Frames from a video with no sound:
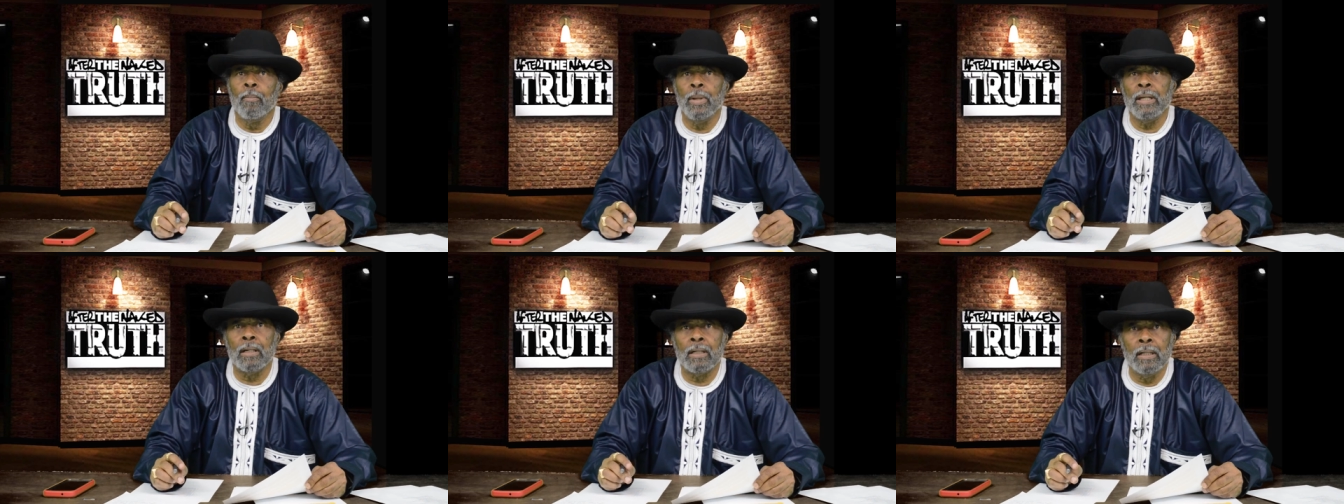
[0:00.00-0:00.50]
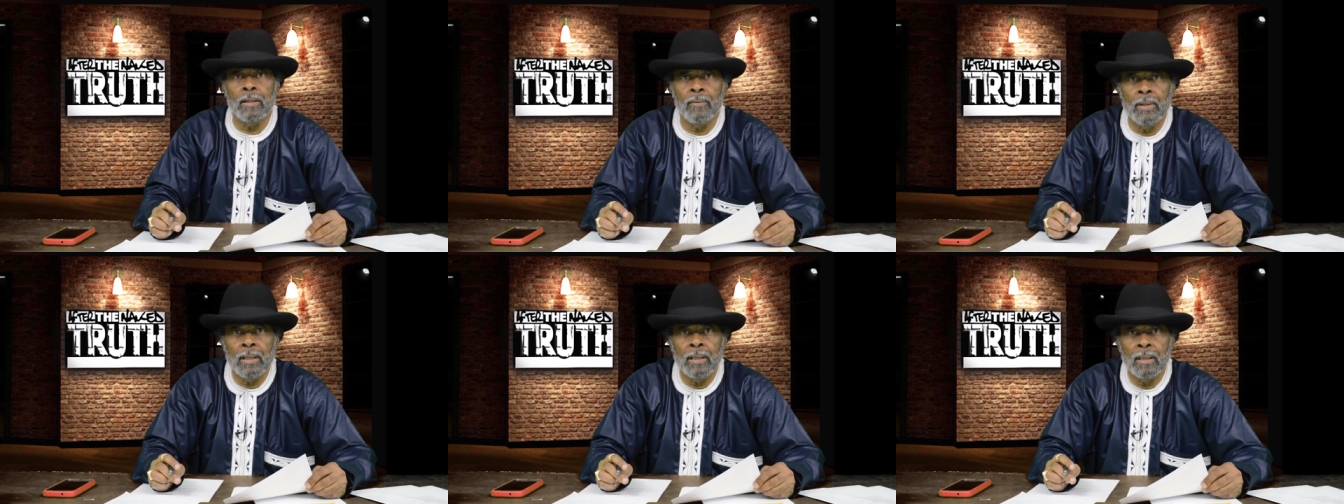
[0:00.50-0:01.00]
be a good
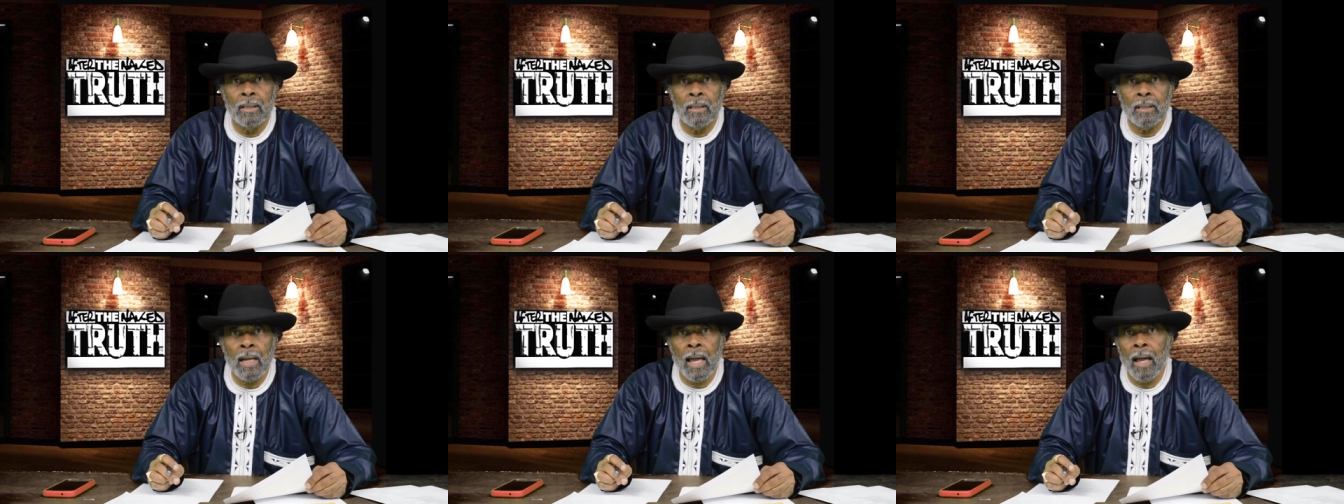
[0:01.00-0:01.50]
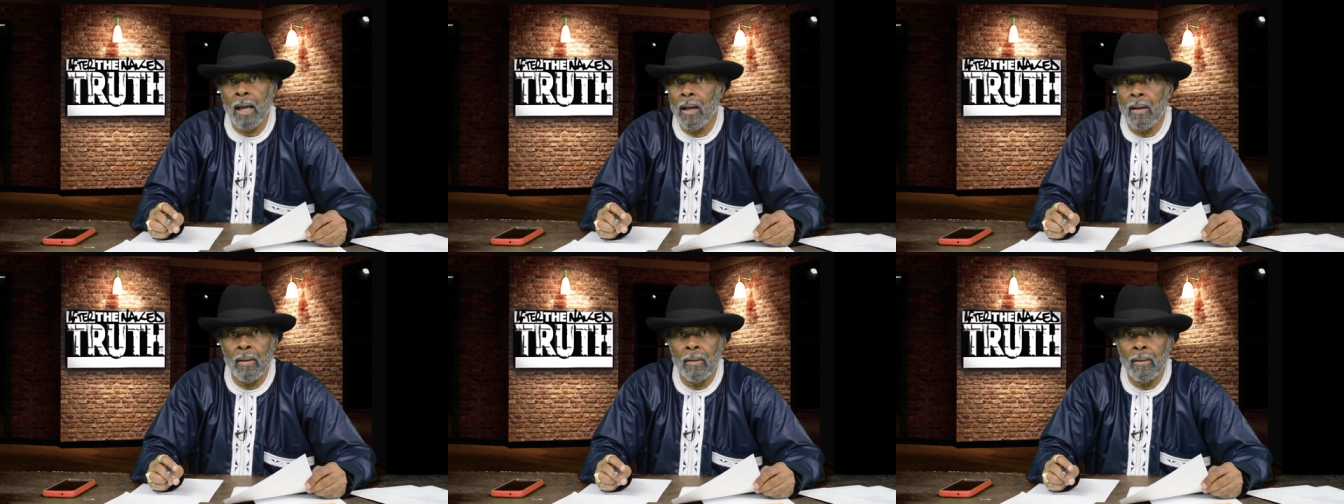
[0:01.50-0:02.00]
one.
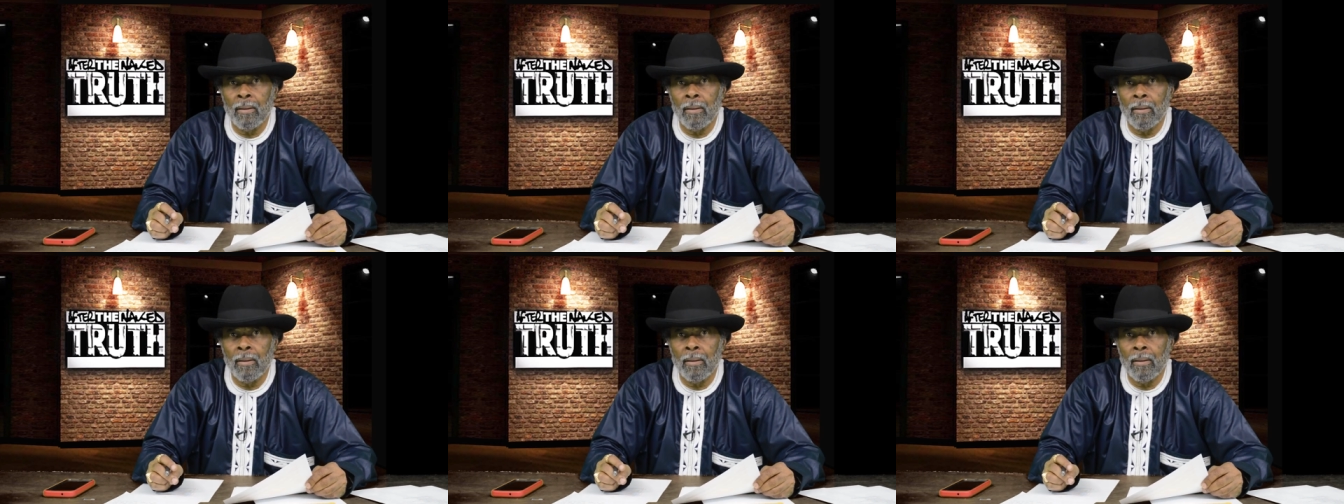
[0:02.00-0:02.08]
No.